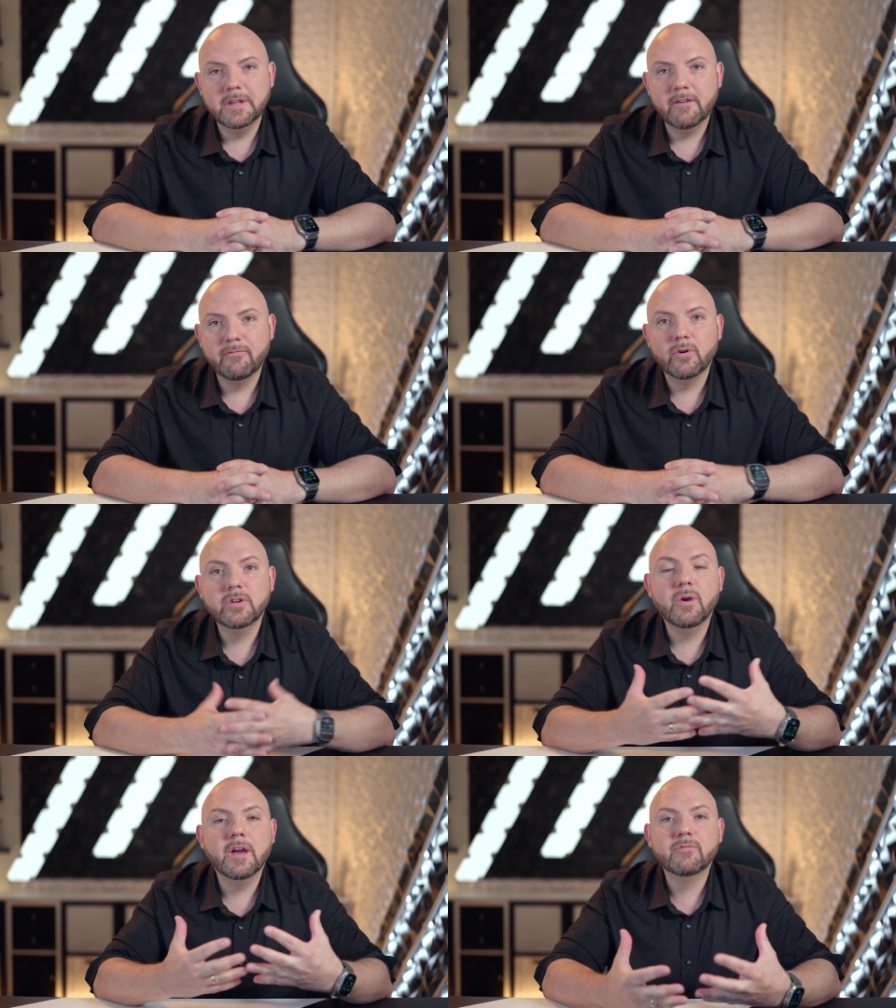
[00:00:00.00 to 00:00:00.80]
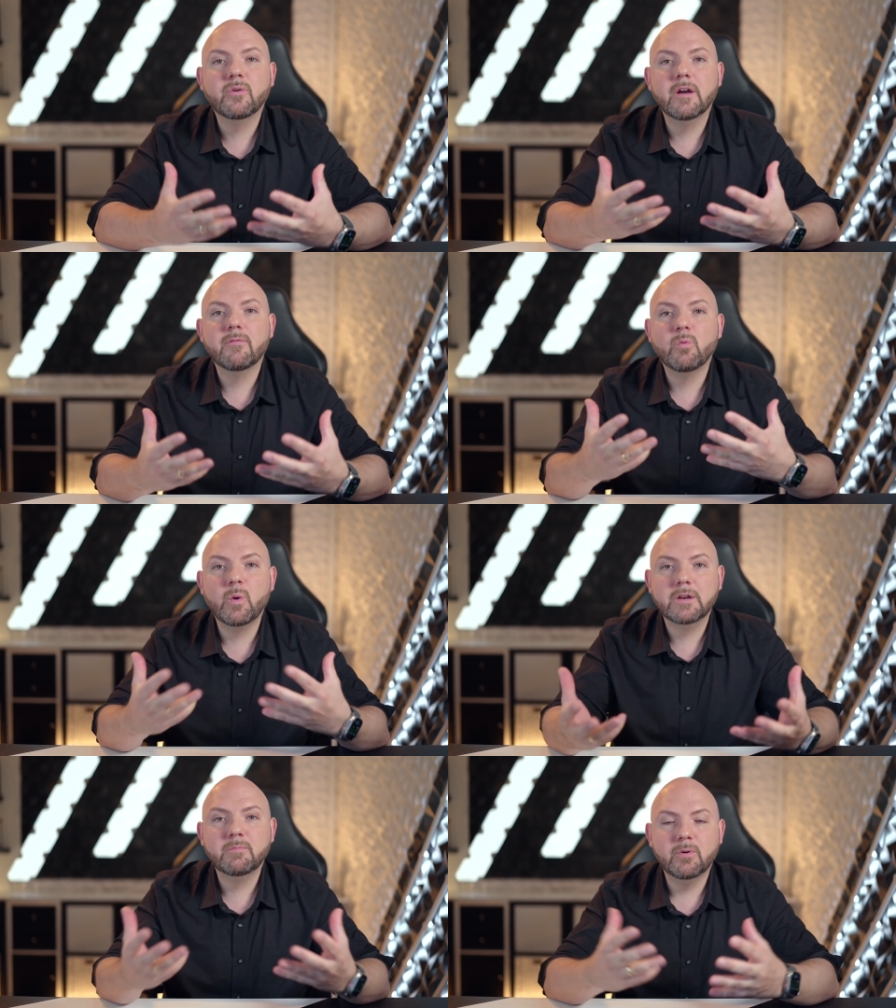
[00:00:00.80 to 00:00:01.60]
therefore you have to have a
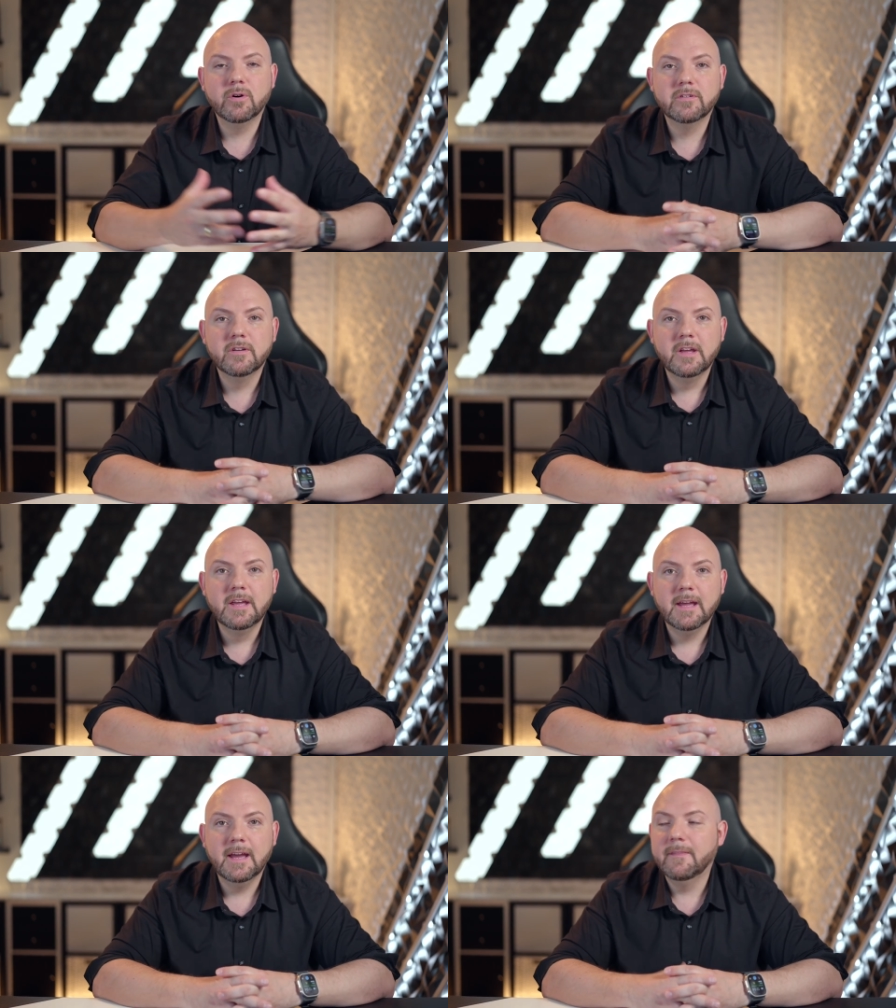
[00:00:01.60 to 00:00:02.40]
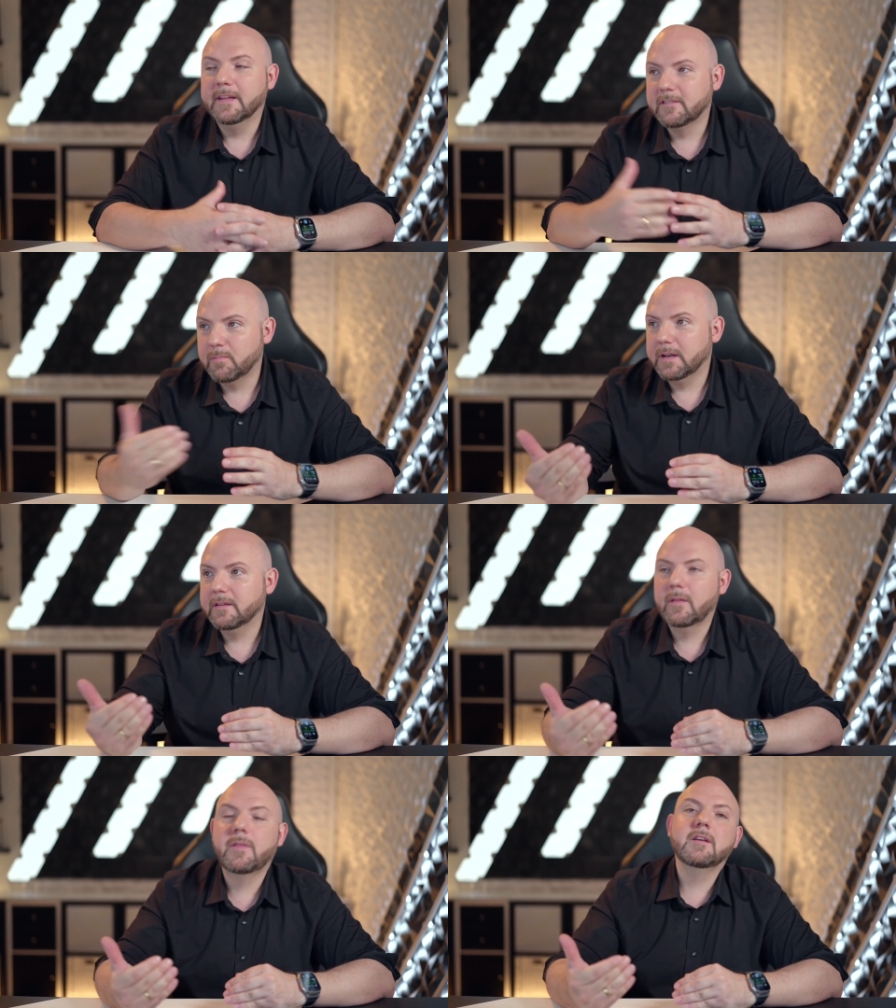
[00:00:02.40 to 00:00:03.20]
whiteboard. And that's
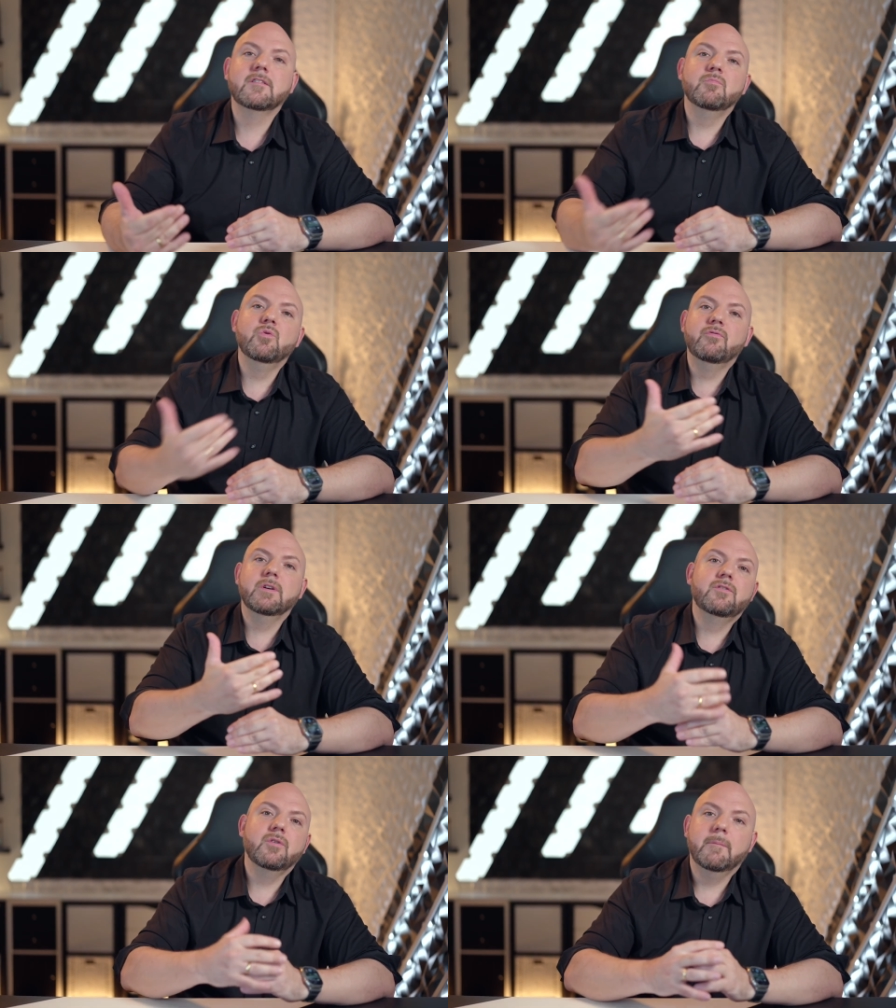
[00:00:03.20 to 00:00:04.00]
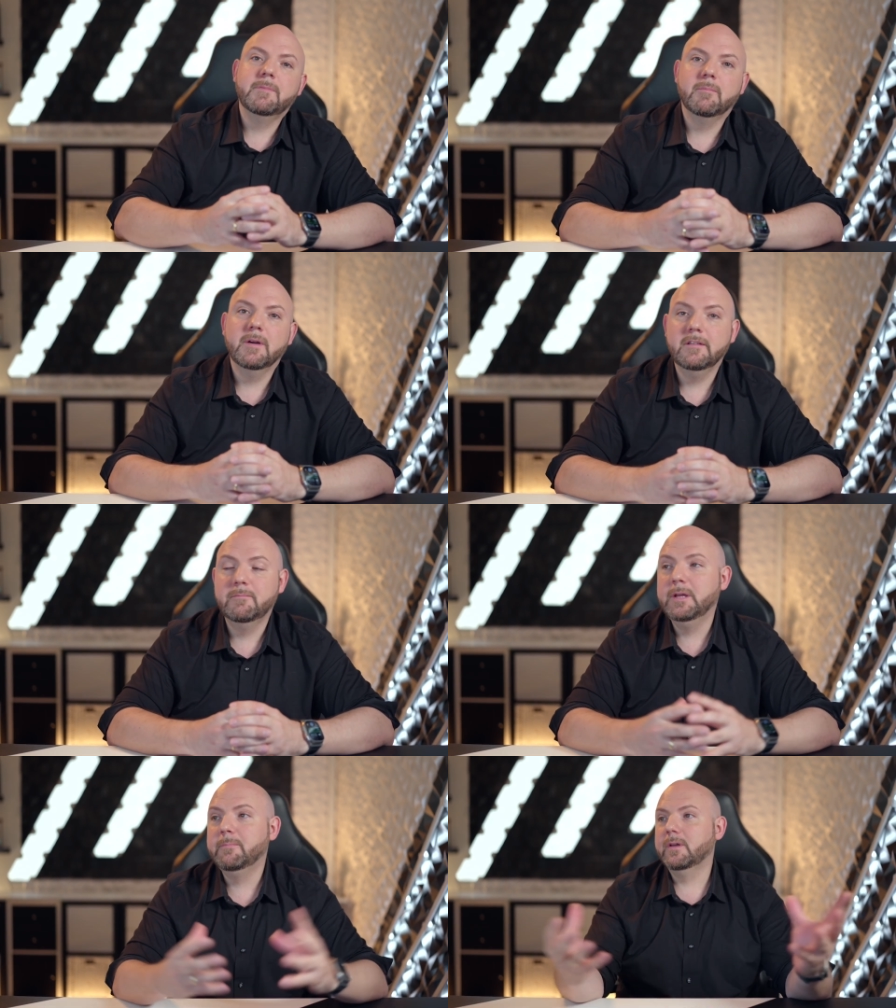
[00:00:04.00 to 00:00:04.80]
when things move into
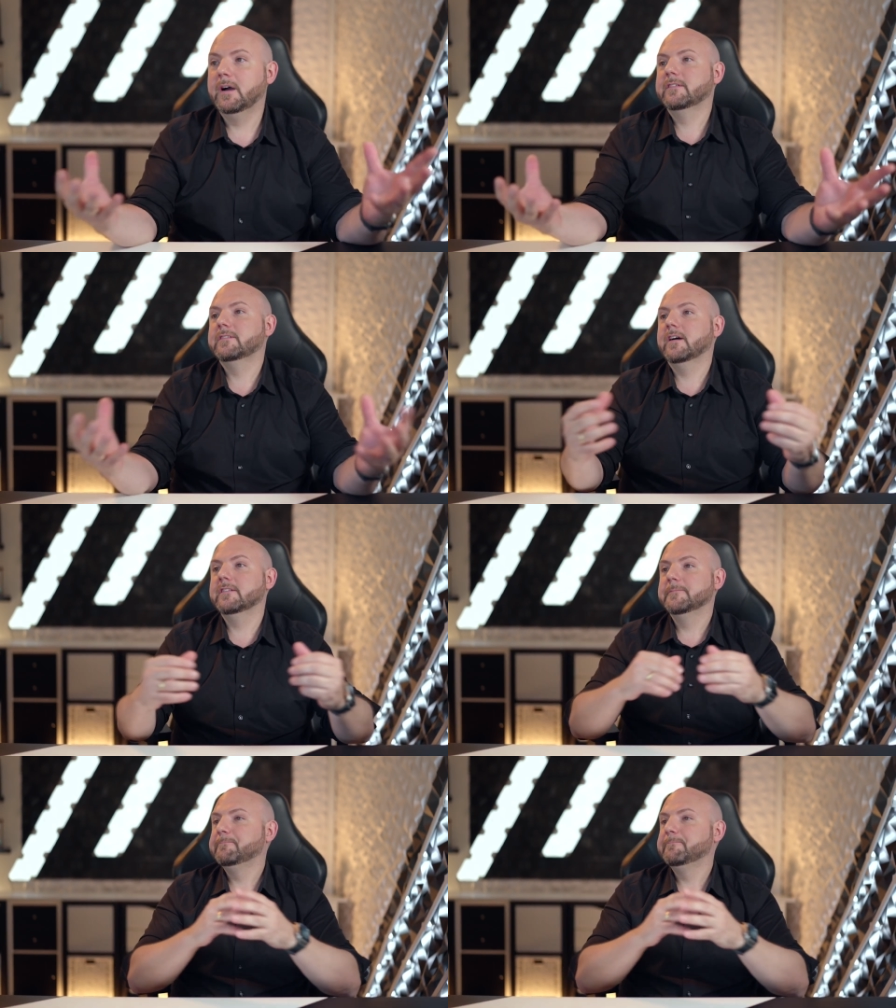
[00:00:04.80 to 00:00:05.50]
Heptabase. People ask us,